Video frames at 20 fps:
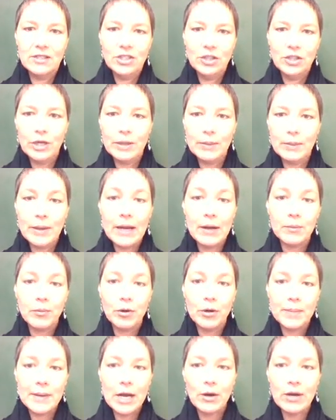You're
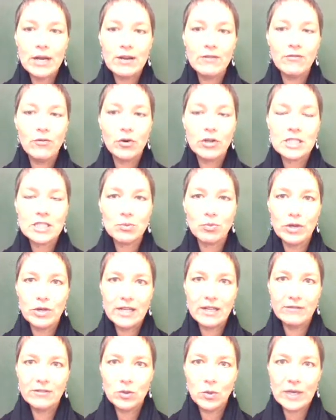preparing for
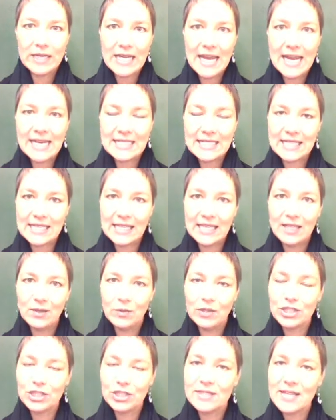spring of 2018,
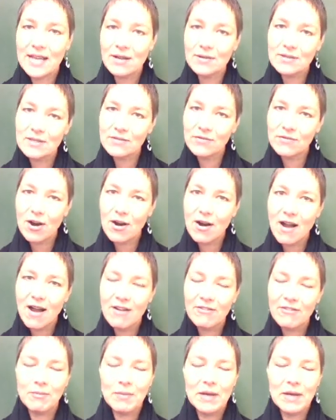which sounds far
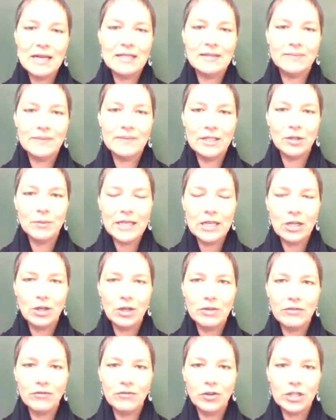off, but it'll be here
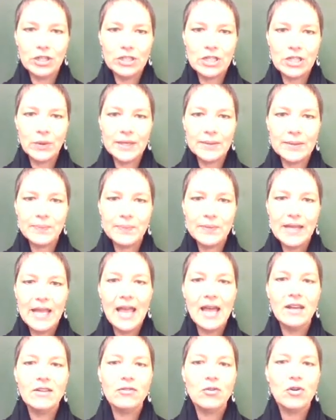before you know it.
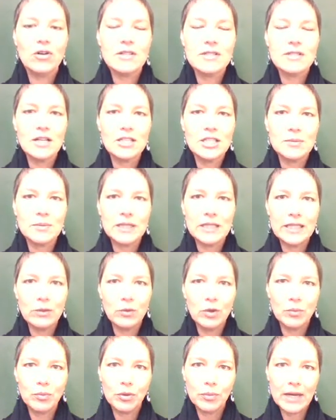And of course, ultimately,
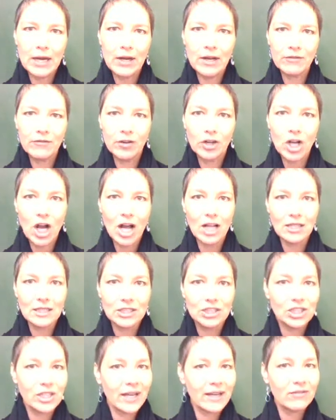we're preparing for
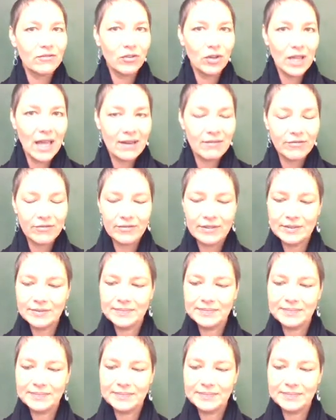college and for life.